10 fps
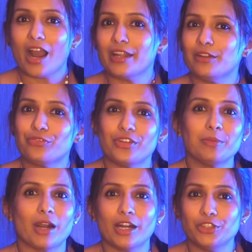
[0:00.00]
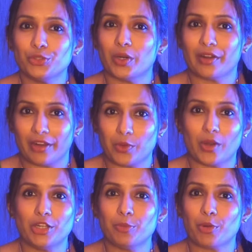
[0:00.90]
Under FEMA, you are
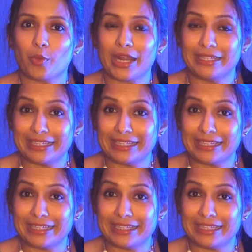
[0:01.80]
required to provide